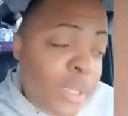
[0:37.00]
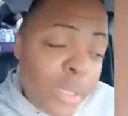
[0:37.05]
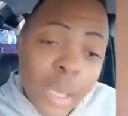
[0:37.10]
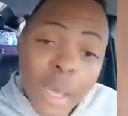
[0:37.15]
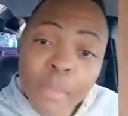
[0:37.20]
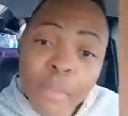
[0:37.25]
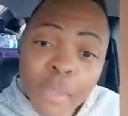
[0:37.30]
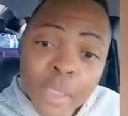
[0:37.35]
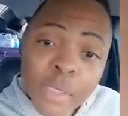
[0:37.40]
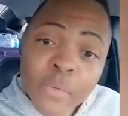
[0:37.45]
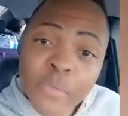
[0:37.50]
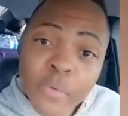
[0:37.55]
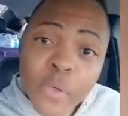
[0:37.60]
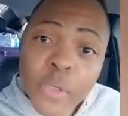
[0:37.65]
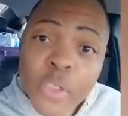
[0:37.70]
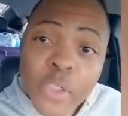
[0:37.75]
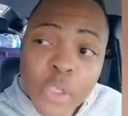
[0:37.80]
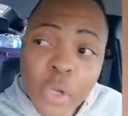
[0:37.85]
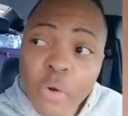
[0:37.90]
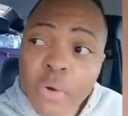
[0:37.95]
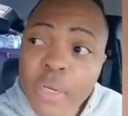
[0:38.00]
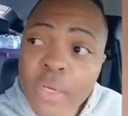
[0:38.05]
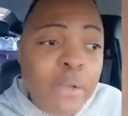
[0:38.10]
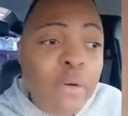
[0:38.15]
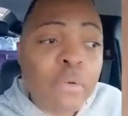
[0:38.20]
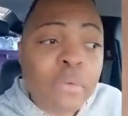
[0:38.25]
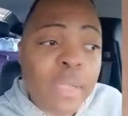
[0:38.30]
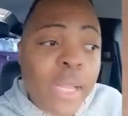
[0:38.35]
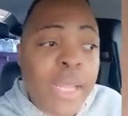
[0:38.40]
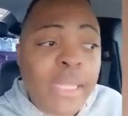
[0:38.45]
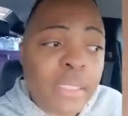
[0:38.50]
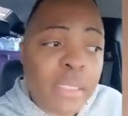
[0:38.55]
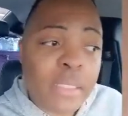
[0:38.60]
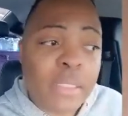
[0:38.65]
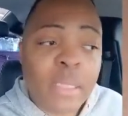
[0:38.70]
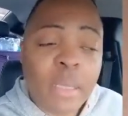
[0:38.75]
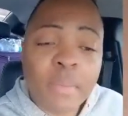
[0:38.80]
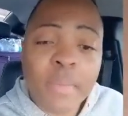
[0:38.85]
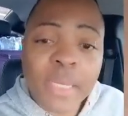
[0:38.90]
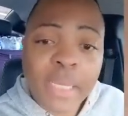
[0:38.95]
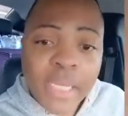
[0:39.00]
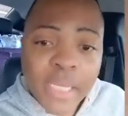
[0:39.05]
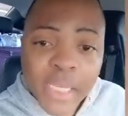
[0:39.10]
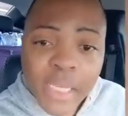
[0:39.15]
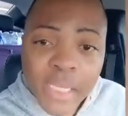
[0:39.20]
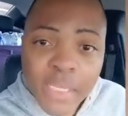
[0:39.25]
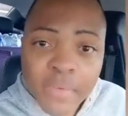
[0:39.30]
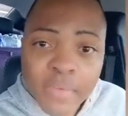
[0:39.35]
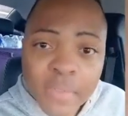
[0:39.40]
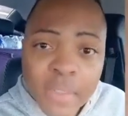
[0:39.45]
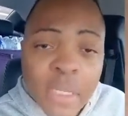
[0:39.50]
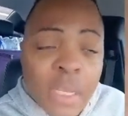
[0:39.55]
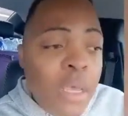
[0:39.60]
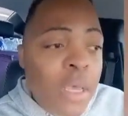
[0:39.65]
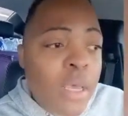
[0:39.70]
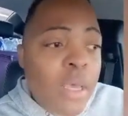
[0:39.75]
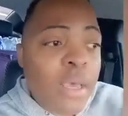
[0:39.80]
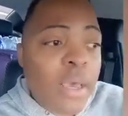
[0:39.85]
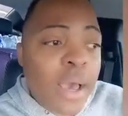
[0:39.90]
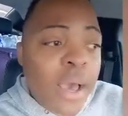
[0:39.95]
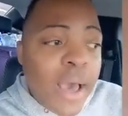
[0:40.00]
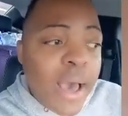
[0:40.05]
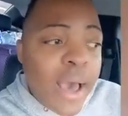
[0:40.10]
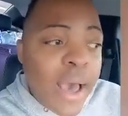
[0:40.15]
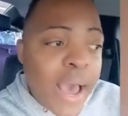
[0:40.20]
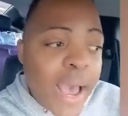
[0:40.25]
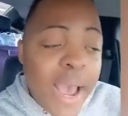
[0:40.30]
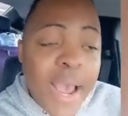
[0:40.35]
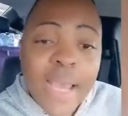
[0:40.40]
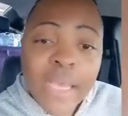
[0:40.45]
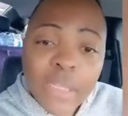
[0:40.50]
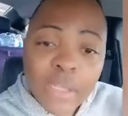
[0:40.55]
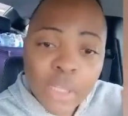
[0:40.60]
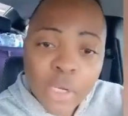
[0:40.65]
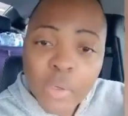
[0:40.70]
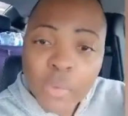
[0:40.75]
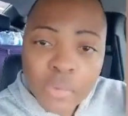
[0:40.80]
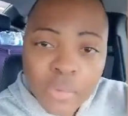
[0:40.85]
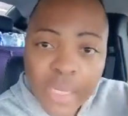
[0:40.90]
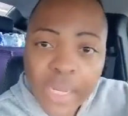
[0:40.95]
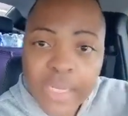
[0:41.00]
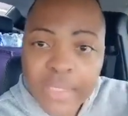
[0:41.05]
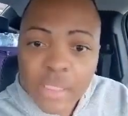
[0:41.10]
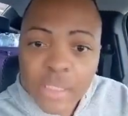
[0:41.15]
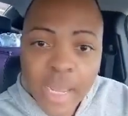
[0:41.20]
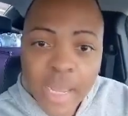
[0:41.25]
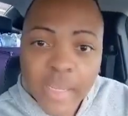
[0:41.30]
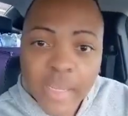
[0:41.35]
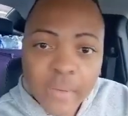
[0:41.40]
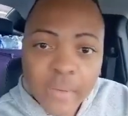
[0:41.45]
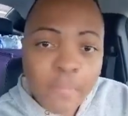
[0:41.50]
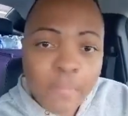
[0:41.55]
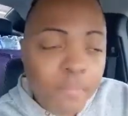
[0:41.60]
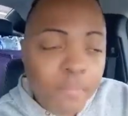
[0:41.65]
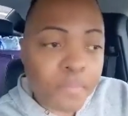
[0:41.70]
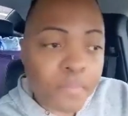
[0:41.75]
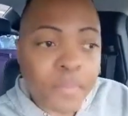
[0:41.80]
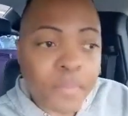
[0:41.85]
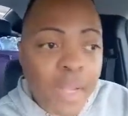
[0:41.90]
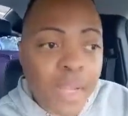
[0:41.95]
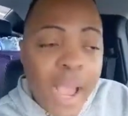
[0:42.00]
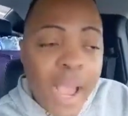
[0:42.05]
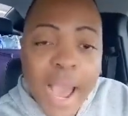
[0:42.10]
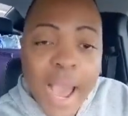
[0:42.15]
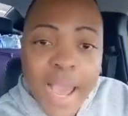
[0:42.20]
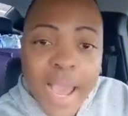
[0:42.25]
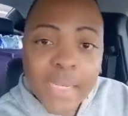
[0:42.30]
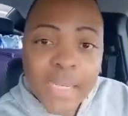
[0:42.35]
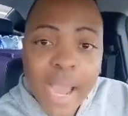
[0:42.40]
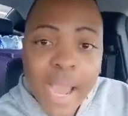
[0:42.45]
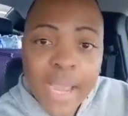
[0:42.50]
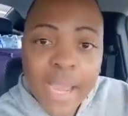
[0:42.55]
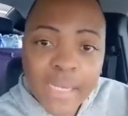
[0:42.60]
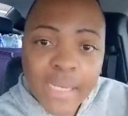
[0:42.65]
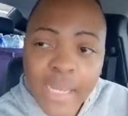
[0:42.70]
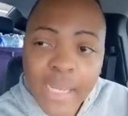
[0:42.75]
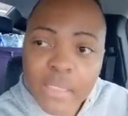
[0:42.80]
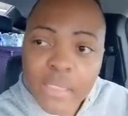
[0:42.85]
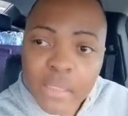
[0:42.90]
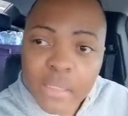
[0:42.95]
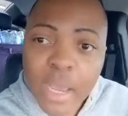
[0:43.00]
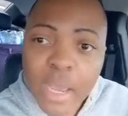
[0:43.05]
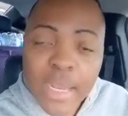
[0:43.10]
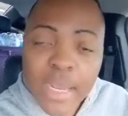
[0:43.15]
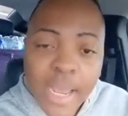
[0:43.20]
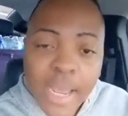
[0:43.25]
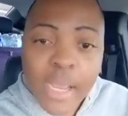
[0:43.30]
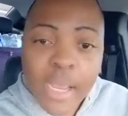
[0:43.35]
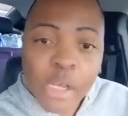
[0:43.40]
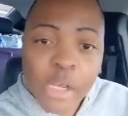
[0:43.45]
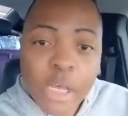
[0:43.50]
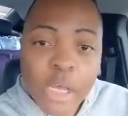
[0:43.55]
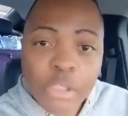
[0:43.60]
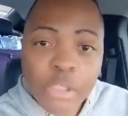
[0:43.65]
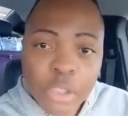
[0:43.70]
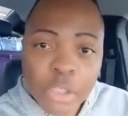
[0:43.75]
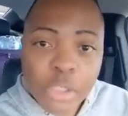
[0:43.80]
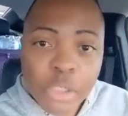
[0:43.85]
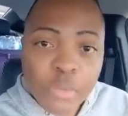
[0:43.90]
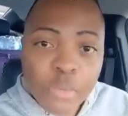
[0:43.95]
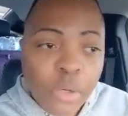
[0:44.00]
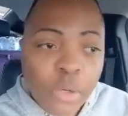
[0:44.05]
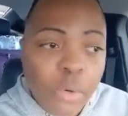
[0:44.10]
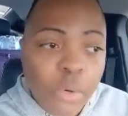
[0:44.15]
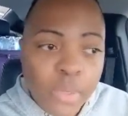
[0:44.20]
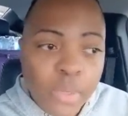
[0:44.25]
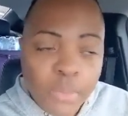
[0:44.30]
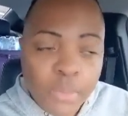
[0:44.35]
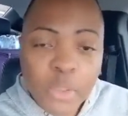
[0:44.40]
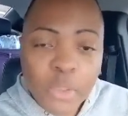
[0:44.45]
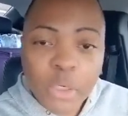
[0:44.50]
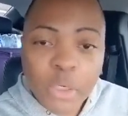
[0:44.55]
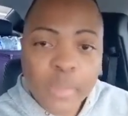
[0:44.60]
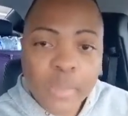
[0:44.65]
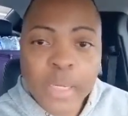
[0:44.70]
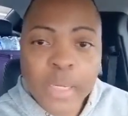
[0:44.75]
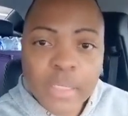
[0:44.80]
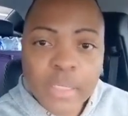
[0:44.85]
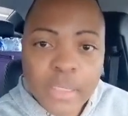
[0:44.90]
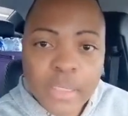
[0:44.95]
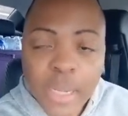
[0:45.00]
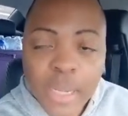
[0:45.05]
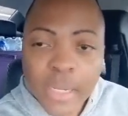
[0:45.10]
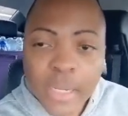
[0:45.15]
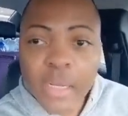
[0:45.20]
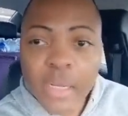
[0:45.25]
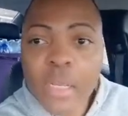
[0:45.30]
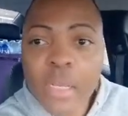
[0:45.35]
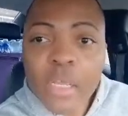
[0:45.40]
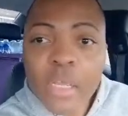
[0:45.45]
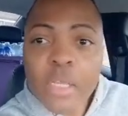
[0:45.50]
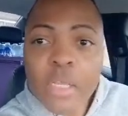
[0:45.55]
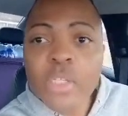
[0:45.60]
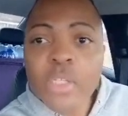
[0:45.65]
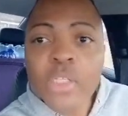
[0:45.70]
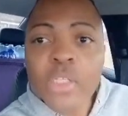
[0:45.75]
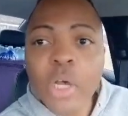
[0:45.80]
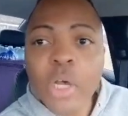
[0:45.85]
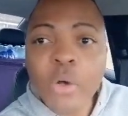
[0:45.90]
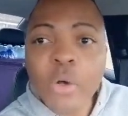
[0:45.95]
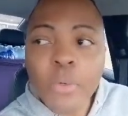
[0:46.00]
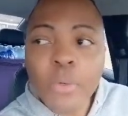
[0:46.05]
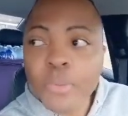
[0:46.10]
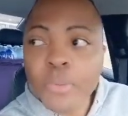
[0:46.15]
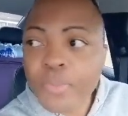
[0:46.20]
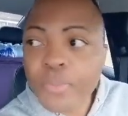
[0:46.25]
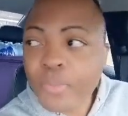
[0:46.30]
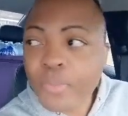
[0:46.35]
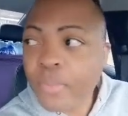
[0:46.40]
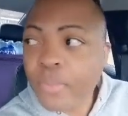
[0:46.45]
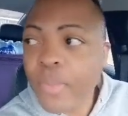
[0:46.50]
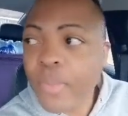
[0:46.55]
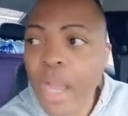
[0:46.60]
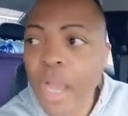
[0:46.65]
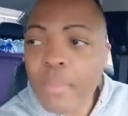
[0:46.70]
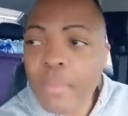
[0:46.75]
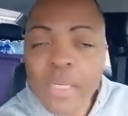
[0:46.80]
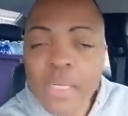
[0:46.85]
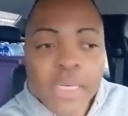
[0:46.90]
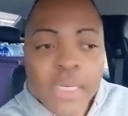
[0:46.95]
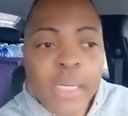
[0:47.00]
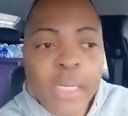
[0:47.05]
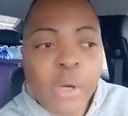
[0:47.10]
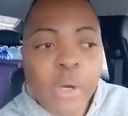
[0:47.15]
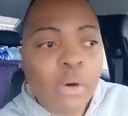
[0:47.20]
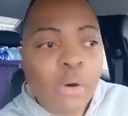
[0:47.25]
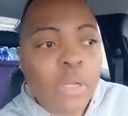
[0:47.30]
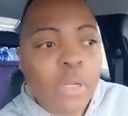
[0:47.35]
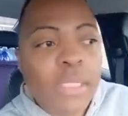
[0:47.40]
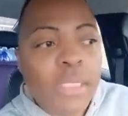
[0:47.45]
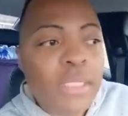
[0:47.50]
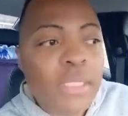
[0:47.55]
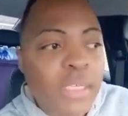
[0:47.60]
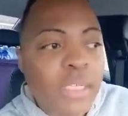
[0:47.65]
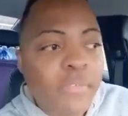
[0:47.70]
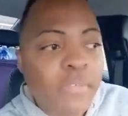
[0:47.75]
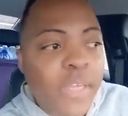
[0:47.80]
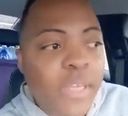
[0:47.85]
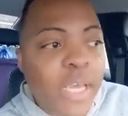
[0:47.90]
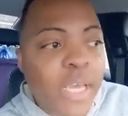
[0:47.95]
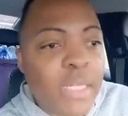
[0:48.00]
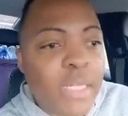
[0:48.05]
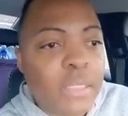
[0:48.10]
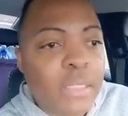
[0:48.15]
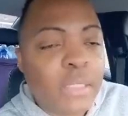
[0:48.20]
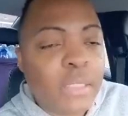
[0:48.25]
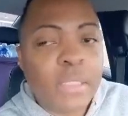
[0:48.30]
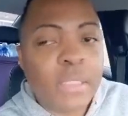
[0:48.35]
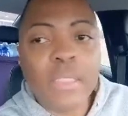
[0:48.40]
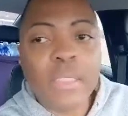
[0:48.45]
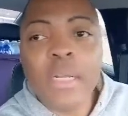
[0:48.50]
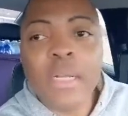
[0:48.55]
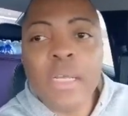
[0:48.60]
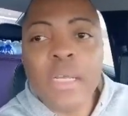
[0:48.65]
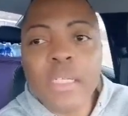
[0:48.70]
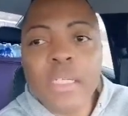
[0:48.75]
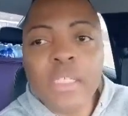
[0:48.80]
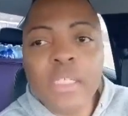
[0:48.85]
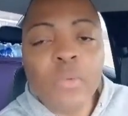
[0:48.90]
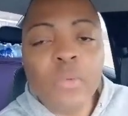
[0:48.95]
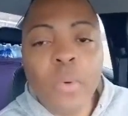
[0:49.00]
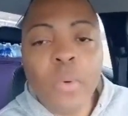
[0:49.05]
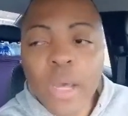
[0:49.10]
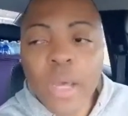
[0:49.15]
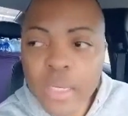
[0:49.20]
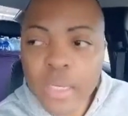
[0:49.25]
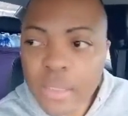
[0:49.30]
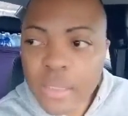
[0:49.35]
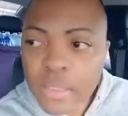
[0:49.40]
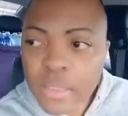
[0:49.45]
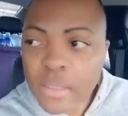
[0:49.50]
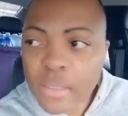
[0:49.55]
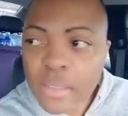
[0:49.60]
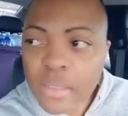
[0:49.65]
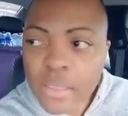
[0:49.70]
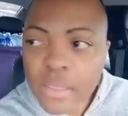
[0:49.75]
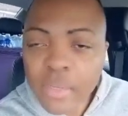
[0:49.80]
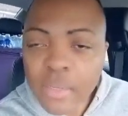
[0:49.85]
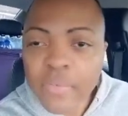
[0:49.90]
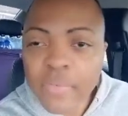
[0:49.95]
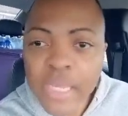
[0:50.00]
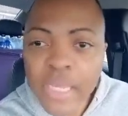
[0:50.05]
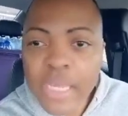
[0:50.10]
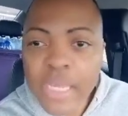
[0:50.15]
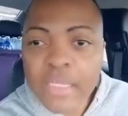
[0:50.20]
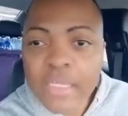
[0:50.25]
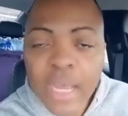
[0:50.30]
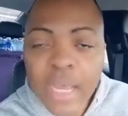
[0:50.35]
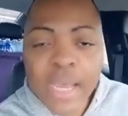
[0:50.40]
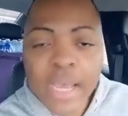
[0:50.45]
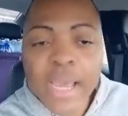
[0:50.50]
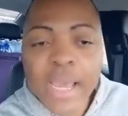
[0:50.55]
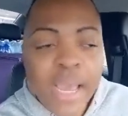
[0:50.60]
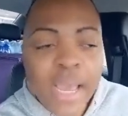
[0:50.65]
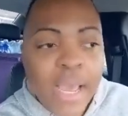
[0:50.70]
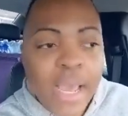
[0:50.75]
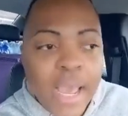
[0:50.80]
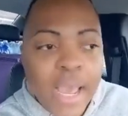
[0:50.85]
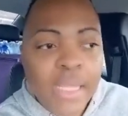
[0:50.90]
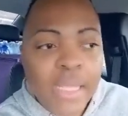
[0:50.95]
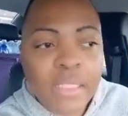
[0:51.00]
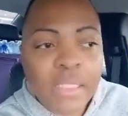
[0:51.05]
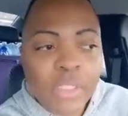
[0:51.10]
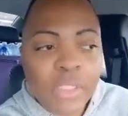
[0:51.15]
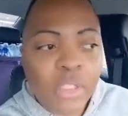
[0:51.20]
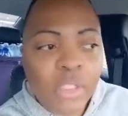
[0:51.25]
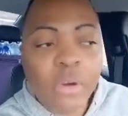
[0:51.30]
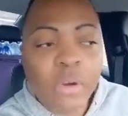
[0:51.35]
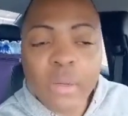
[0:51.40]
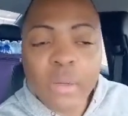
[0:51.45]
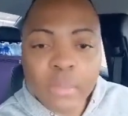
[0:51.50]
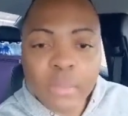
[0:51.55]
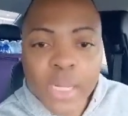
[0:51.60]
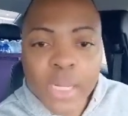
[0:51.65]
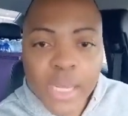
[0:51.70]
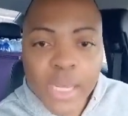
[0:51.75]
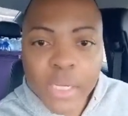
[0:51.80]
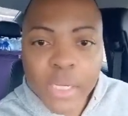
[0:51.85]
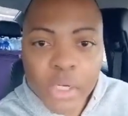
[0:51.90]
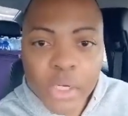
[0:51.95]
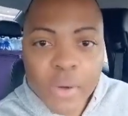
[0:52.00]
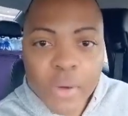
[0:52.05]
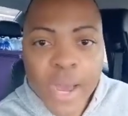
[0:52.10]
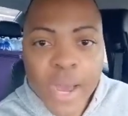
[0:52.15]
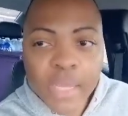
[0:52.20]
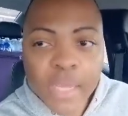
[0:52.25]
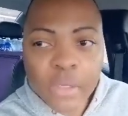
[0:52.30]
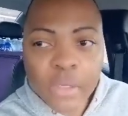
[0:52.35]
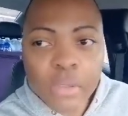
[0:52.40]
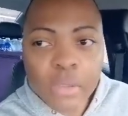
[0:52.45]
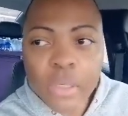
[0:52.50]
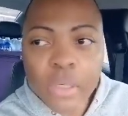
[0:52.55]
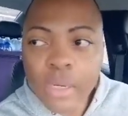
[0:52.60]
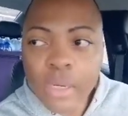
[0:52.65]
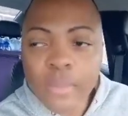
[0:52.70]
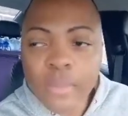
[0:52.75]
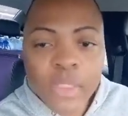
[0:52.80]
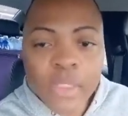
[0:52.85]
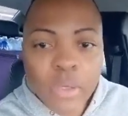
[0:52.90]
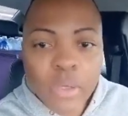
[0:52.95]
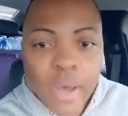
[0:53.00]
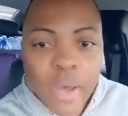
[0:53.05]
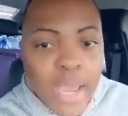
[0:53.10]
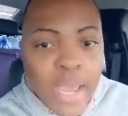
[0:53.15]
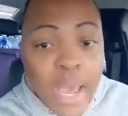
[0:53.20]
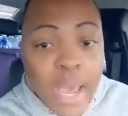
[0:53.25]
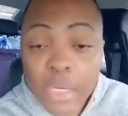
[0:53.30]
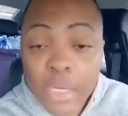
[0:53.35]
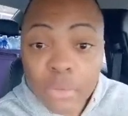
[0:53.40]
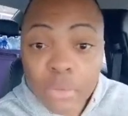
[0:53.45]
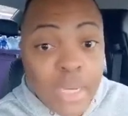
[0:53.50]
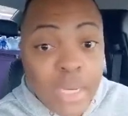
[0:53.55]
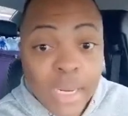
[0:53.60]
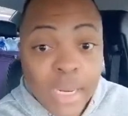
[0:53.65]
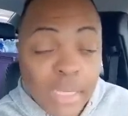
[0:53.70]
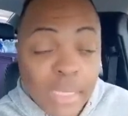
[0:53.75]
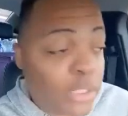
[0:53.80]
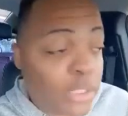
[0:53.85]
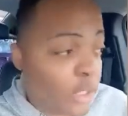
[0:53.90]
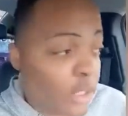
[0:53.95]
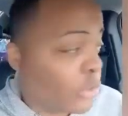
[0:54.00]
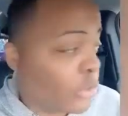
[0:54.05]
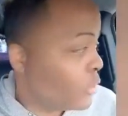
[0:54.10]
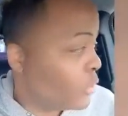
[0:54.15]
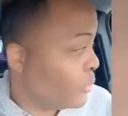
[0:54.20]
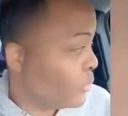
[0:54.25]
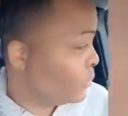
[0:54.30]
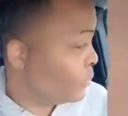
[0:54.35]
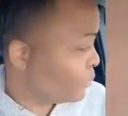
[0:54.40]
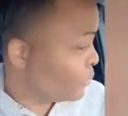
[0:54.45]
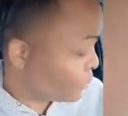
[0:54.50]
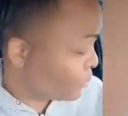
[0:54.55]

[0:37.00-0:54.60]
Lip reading: Yeah, I'm looking for a certain, don't like the summer eves. I don't I'll show you all what I'm talking about in a second. So I'm looking at all these CVS's and in this one CVS, I is a certain block in Ohio, Columbus, Ohio, I do not like to go to.